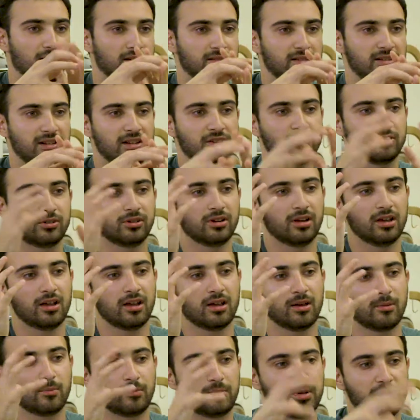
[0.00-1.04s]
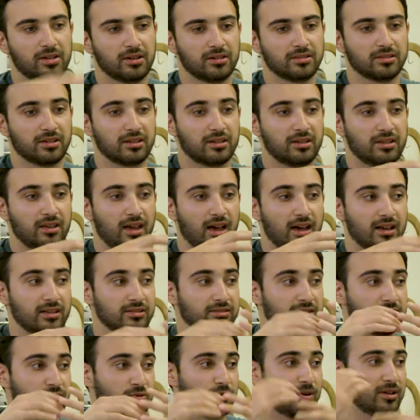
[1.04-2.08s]
teenager, because like he
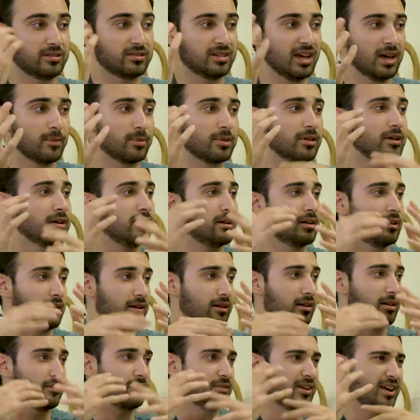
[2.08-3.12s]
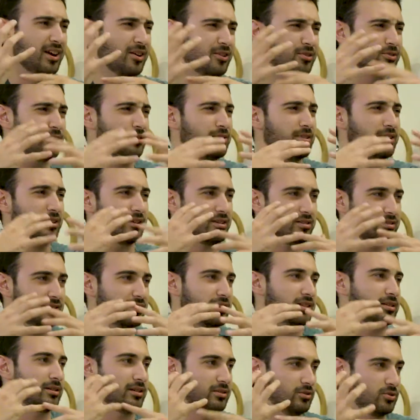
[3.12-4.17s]
has such a great depth like of character, and like
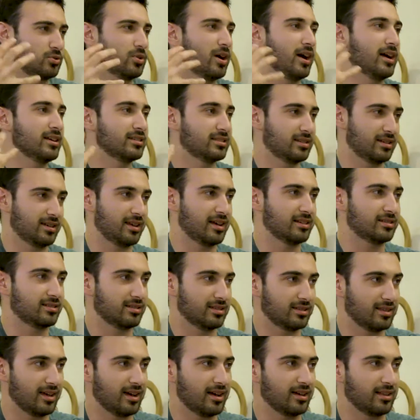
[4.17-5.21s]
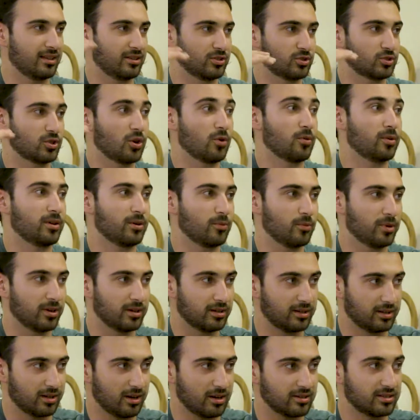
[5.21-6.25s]
he's trying to get to that like showing
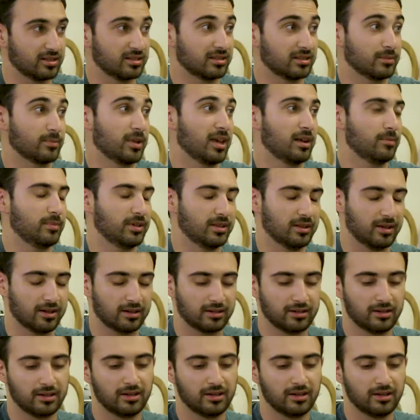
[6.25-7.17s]
what like autism can be like.